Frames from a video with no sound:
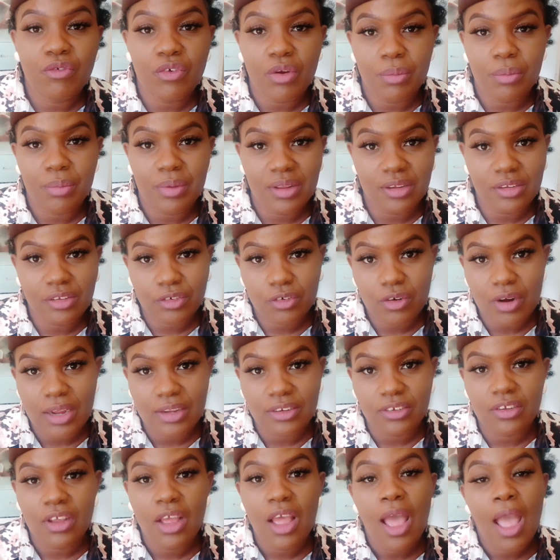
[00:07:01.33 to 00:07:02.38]
from the
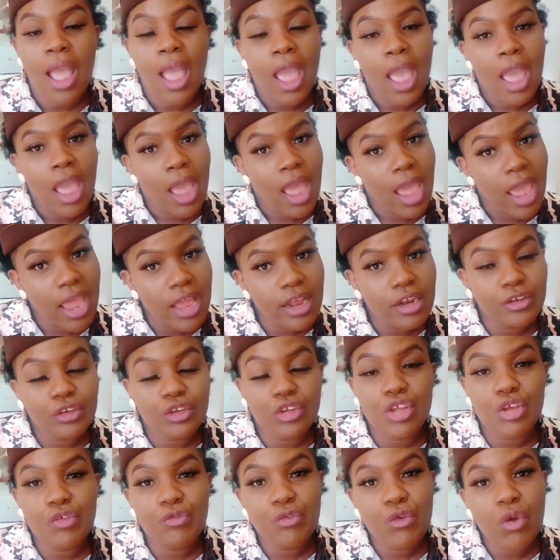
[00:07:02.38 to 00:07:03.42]
scratch. And
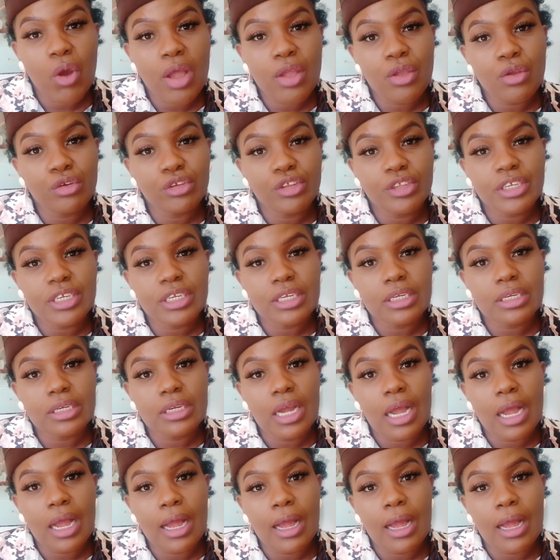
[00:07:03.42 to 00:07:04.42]
if you are using,